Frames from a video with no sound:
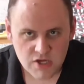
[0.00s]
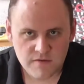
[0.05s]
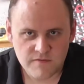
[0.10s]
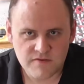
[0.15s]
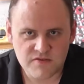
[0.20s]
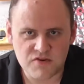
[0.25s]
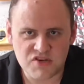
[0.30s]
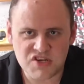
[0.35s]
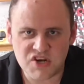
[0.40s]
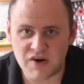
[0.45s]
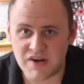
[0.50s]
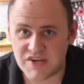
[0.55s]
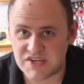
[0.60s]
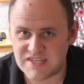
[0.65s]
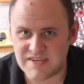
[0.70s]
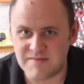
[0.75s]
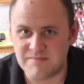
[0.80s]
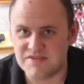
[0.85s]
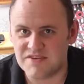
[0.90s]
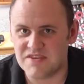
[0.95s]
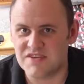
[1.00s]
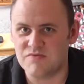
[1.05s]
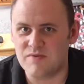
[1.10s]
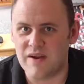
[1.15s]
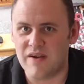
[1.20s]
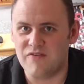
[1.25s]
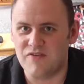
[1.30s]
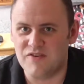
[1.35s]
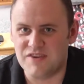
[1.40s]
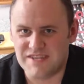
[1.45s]
There's also a great Simpsons
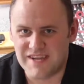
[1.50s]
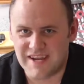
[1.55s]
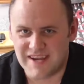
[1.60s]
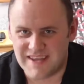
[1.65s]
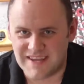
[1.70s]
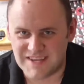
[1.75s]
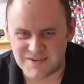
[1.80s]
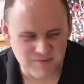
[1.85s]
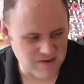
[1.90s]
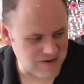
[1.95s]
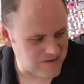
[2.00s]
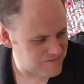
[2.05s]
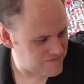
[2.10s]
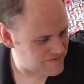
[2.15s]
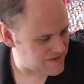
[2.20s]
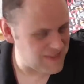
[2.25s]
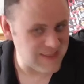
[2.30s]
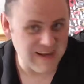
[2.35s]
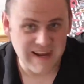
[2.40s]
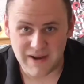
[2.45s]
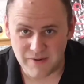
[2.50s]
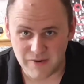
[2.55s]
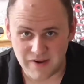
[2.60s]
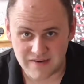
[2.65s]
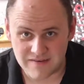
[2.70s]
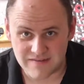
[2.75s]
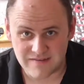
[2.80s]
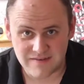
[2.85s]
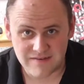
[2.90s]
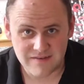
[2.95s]
reference in it as well, in the
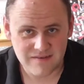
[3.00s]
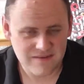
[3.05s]
lyrics.